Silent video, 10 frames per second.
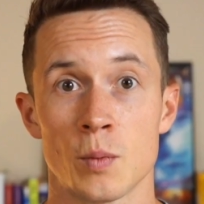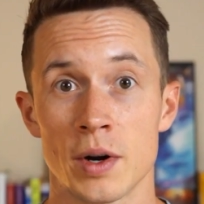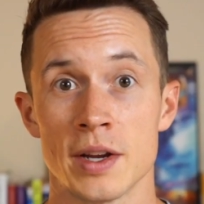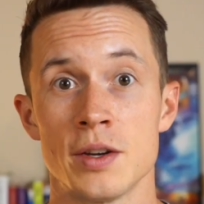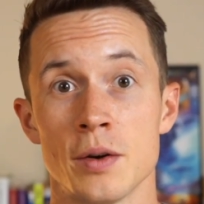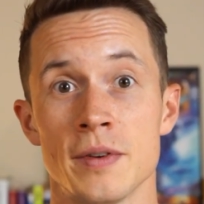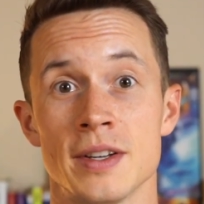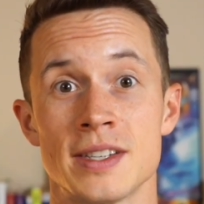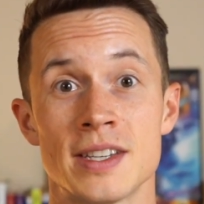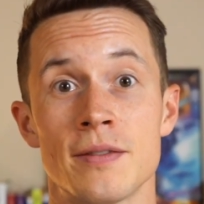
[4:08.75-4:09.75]
where he dove
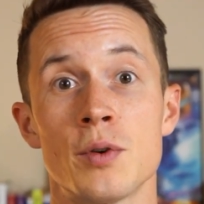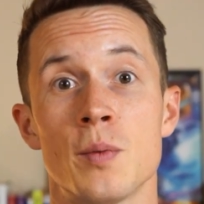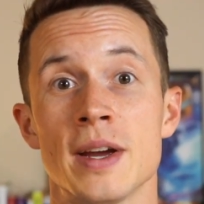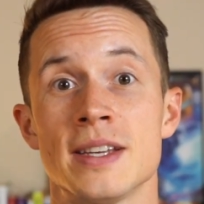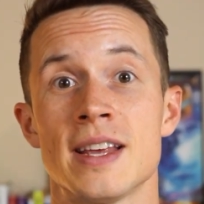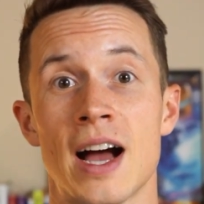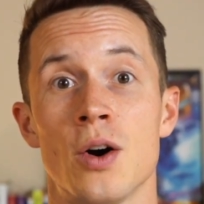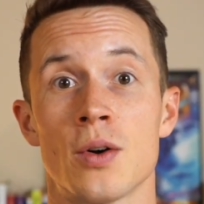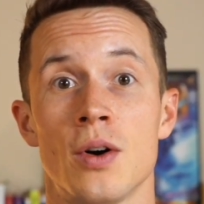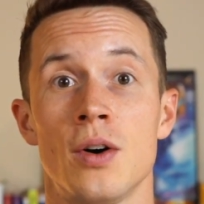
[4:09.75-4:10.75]
into several ways that
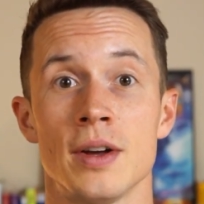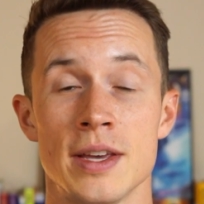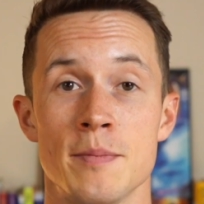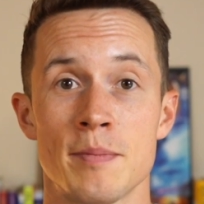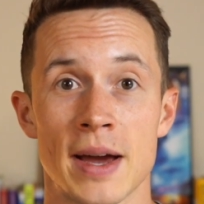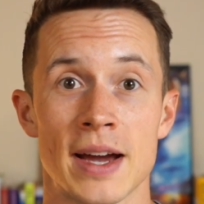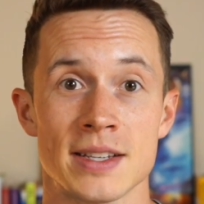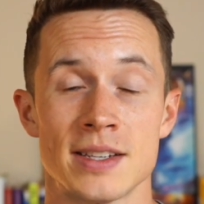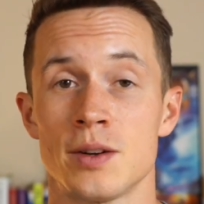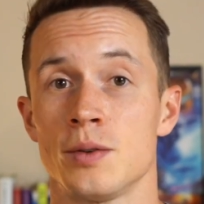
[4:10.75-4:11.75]
alcohol
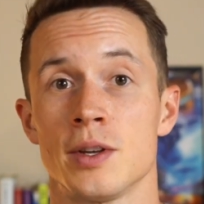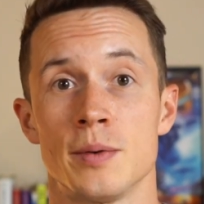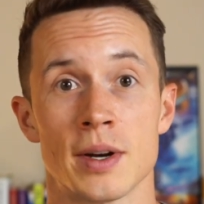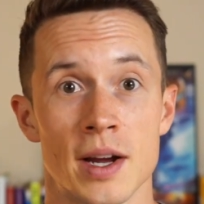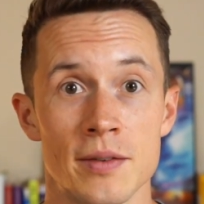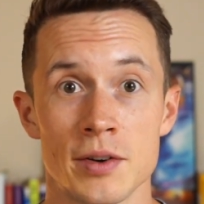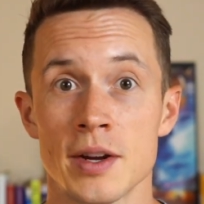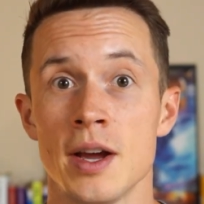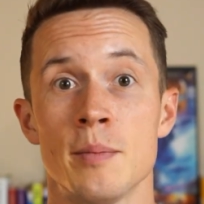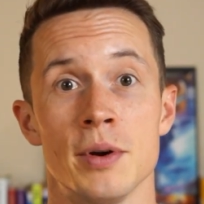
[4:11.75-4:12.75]
impacts not only your
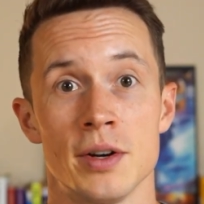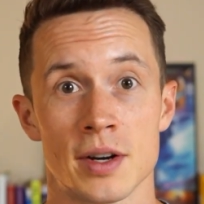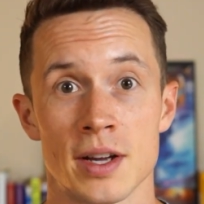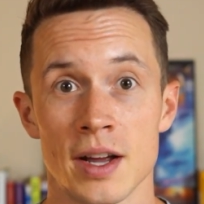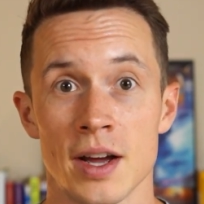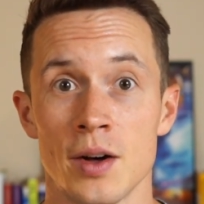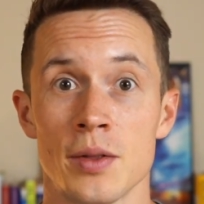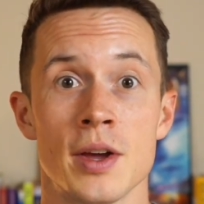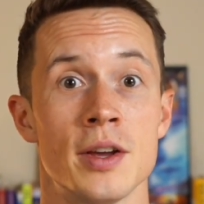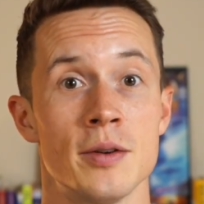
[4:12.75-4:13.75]
recovery, but your gut
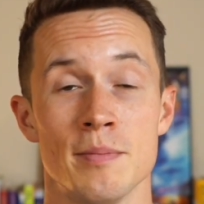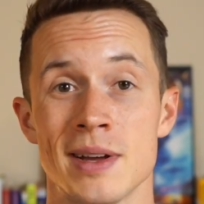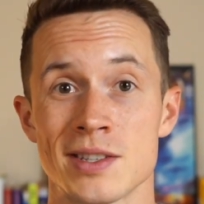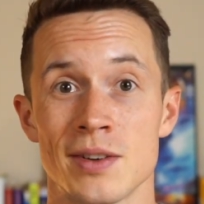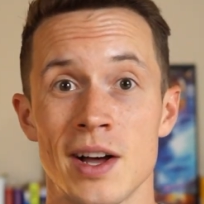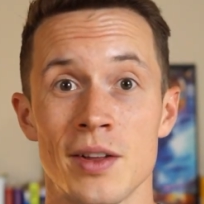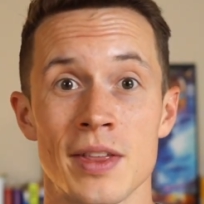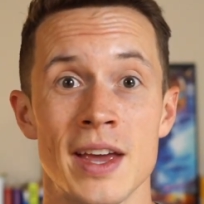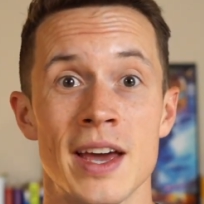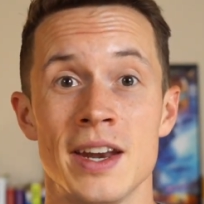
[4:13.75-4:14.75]
health, your mental
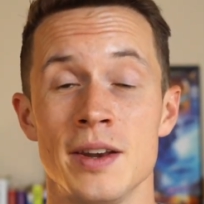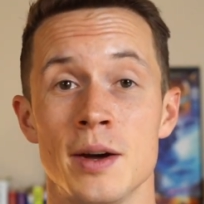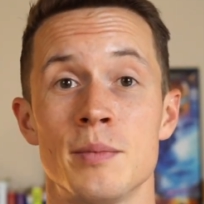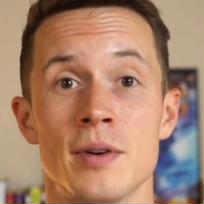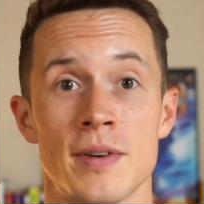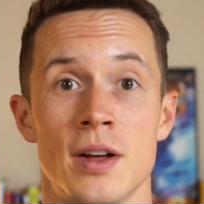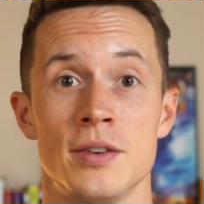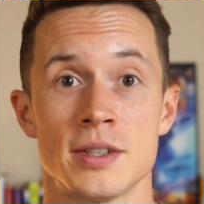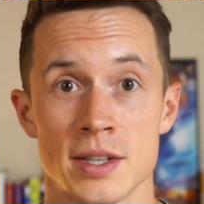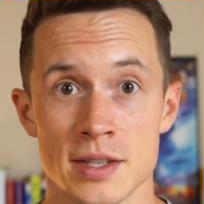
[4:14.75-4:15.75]
health, and a number of
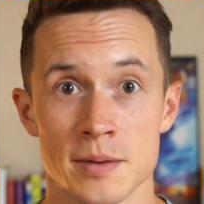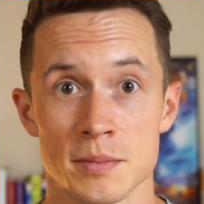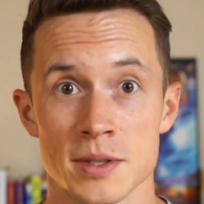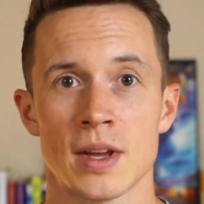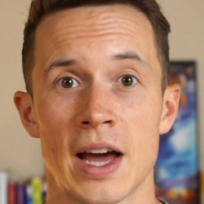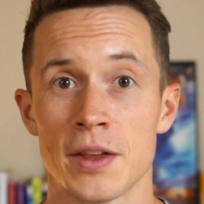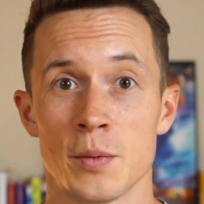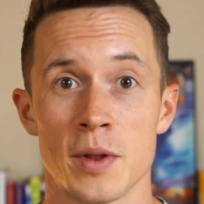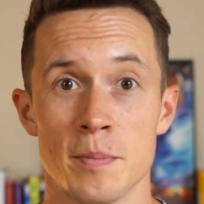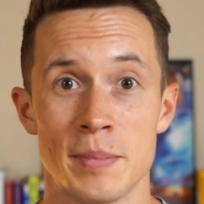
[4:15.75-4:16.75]
other systems. I think
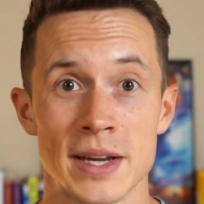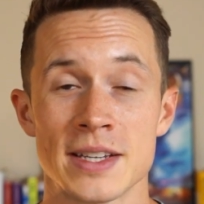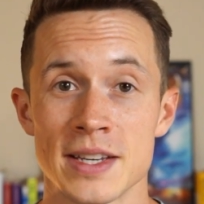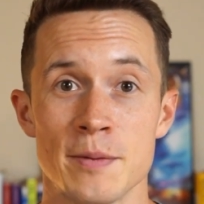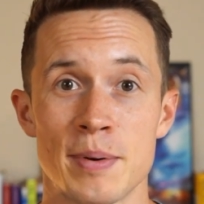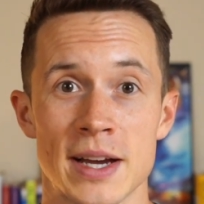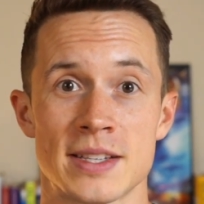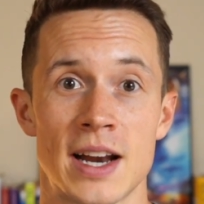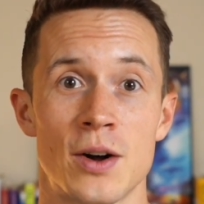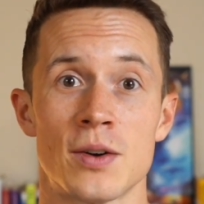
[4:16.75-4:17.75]
one of the biggest impacts
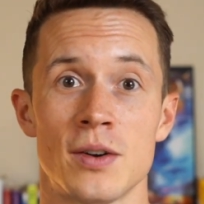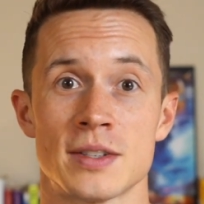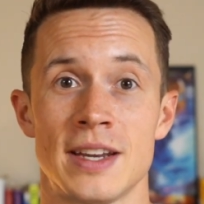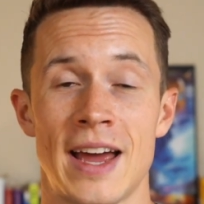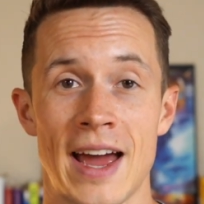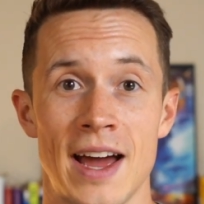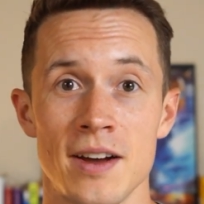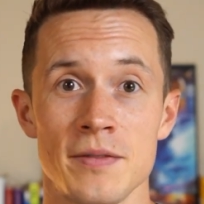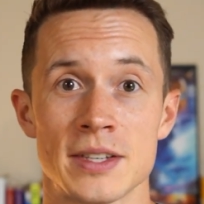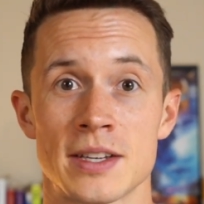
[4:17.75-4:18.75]
that alcohol is gonna
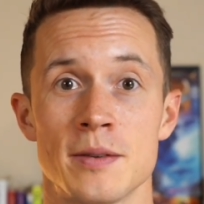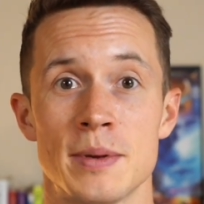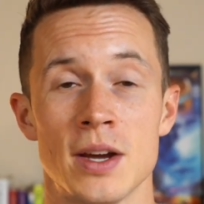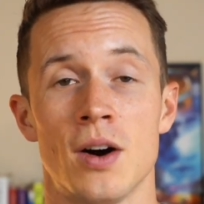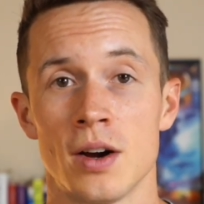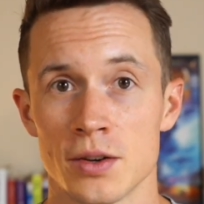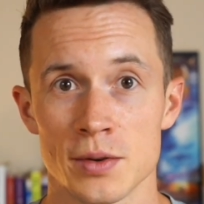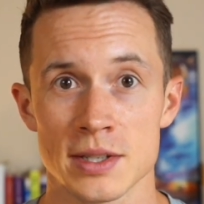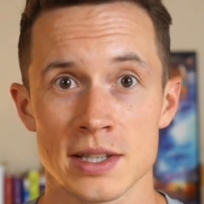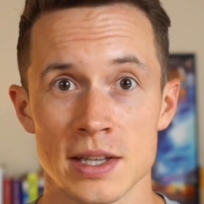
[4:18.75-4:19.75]
have is gonna be on
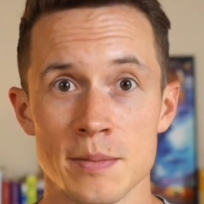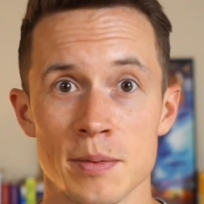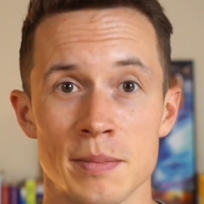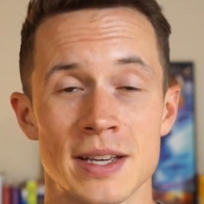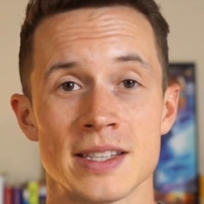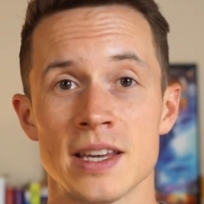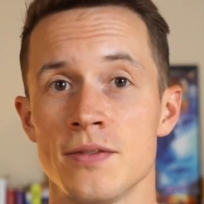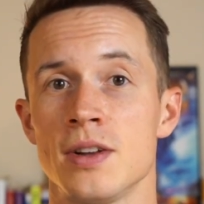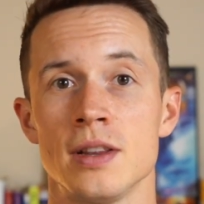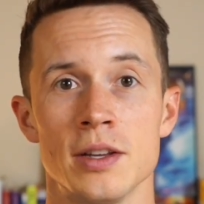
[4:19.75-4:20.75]
your sleep, because
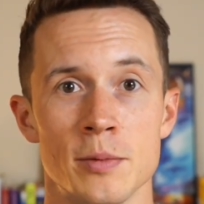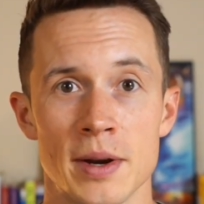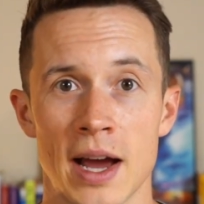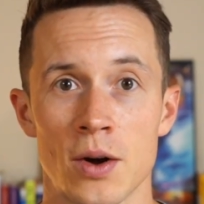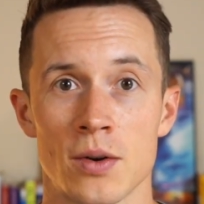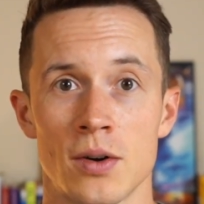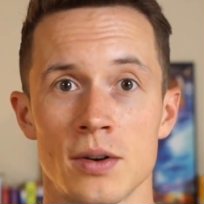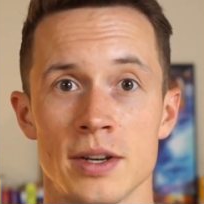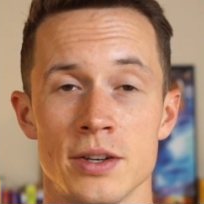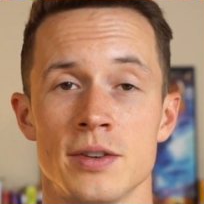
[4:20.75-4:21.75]
even a little bit of
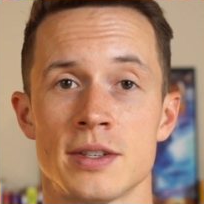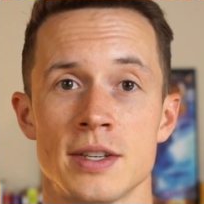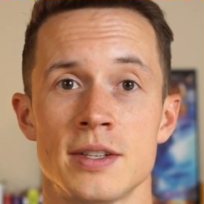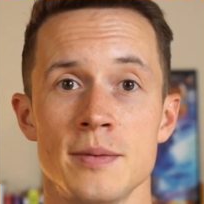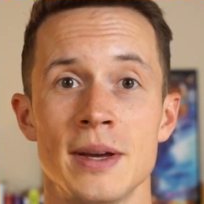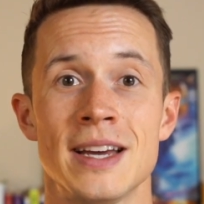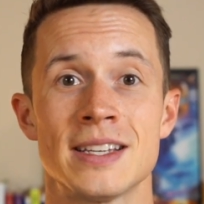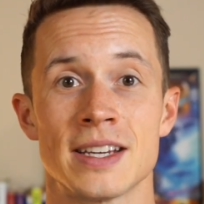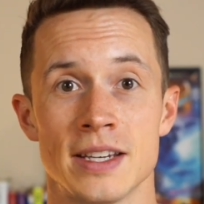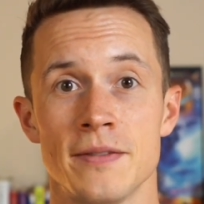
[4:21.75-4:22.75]
alcohol in your system
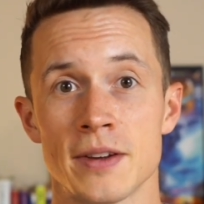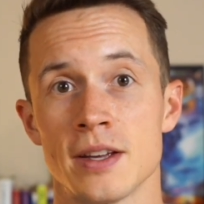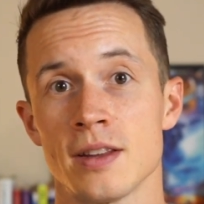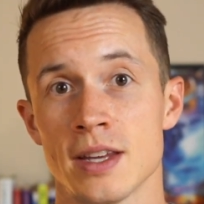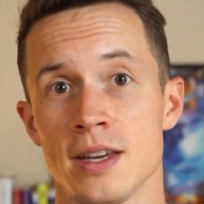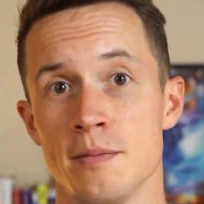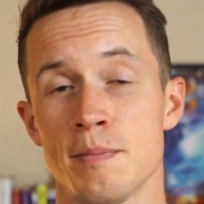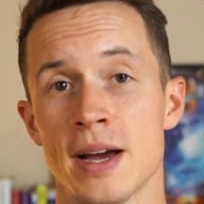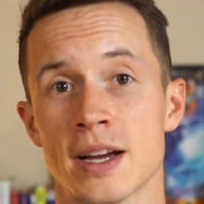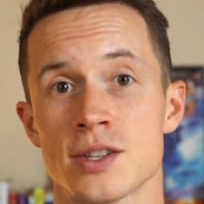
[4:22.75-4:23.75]
significantly
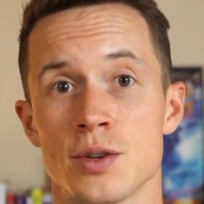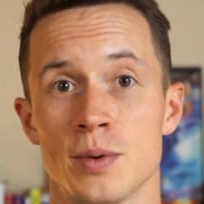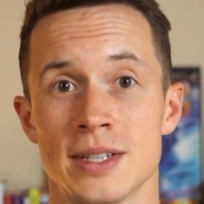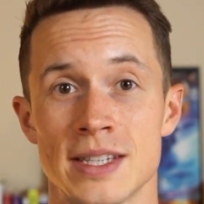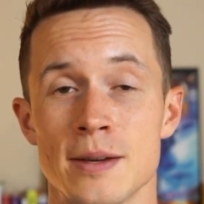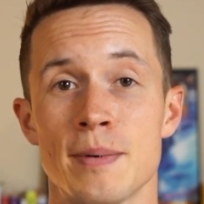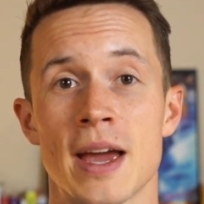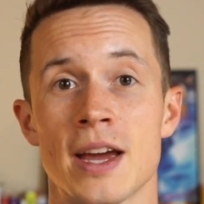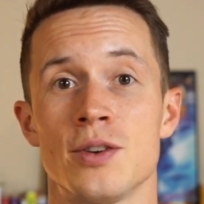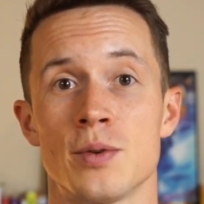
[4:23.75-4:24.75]
impacts your deep
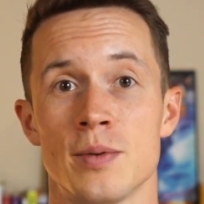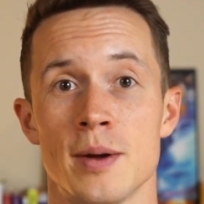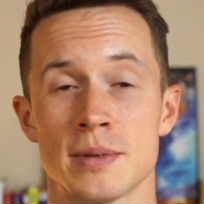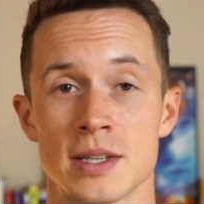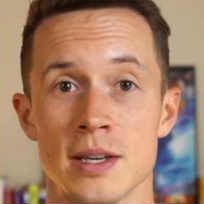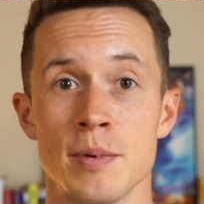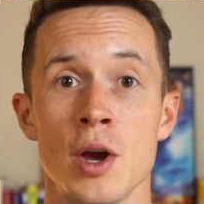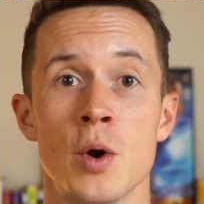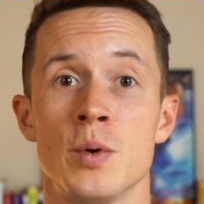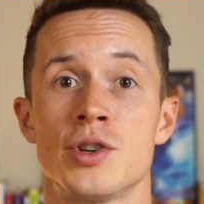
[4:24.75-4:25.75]
and your REM sleep,
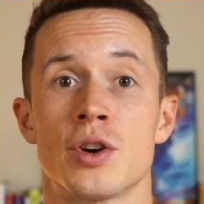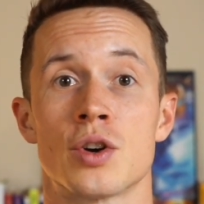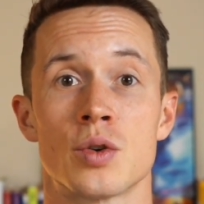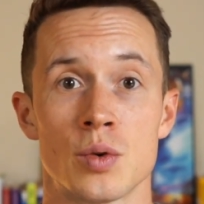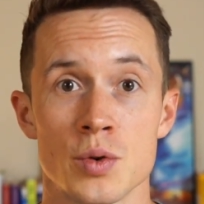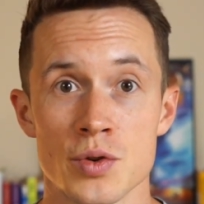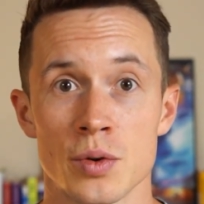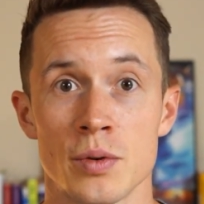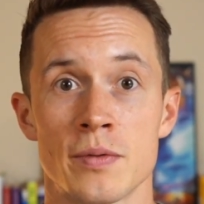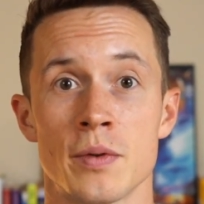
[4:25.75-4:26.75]
which are
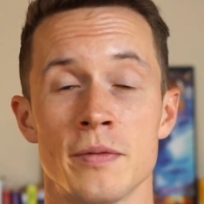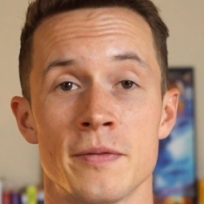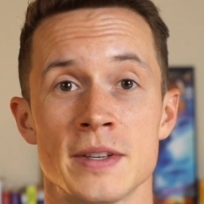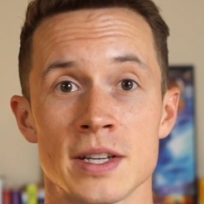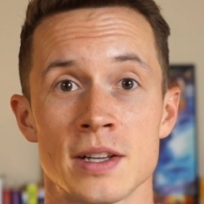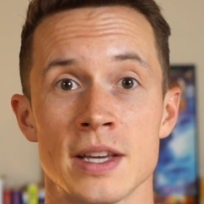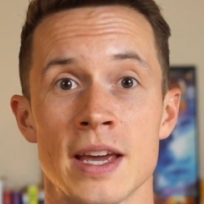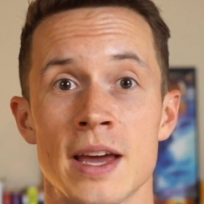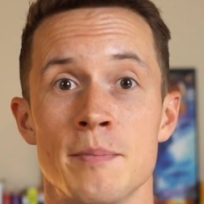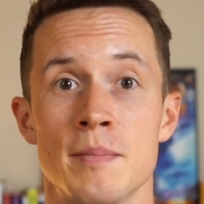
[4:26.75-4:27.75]
crucial for
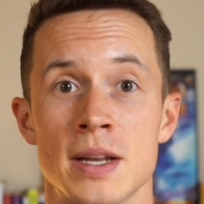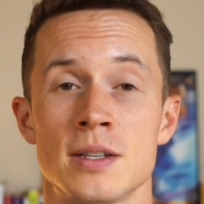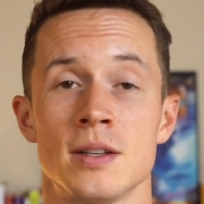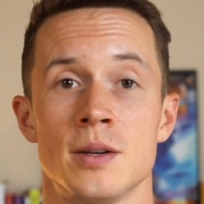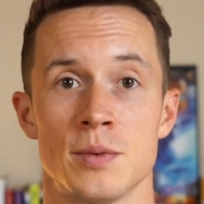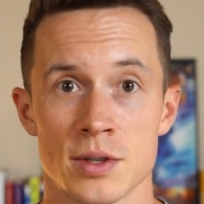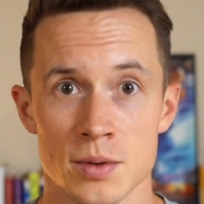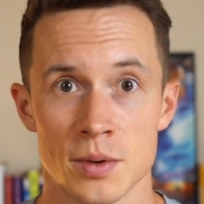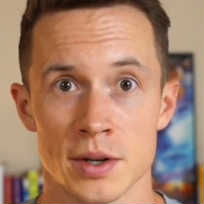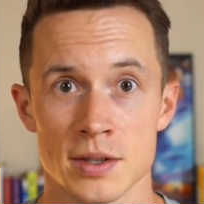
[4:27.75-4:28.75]
physically and mentally
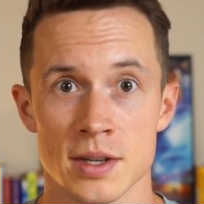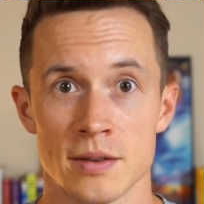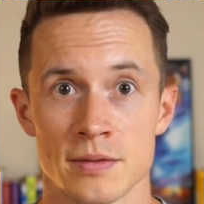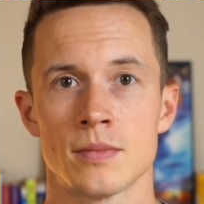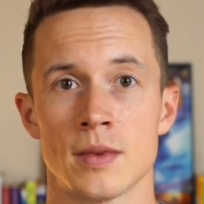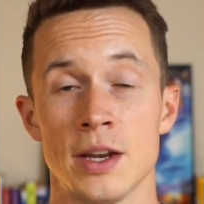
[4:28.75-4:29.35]
restoring yourself.